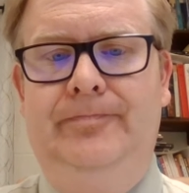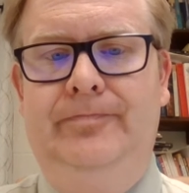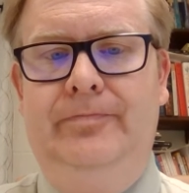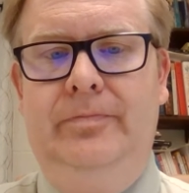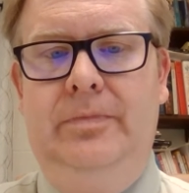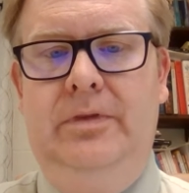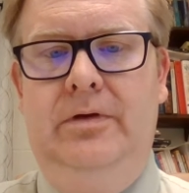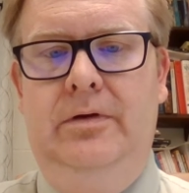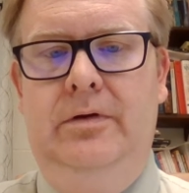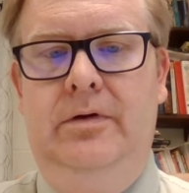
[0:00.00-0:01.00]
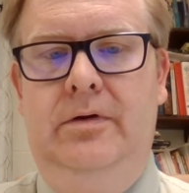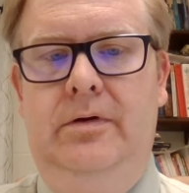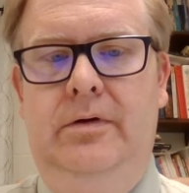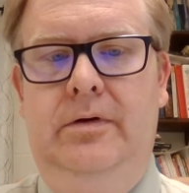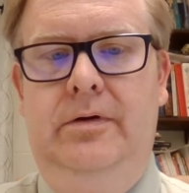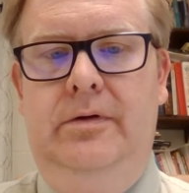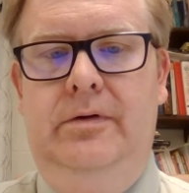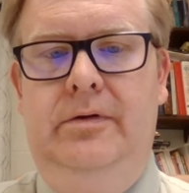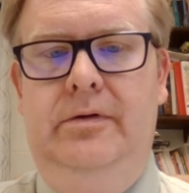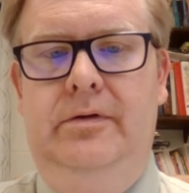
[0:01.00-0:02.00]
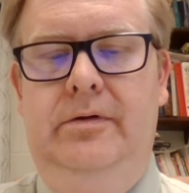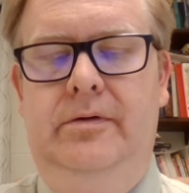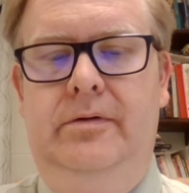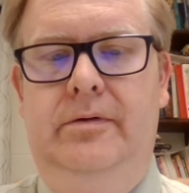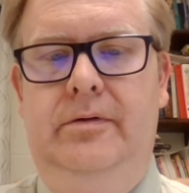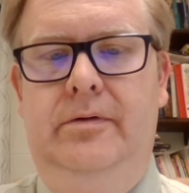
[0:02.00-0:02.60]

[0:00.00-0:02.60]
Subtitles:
(no one is talking)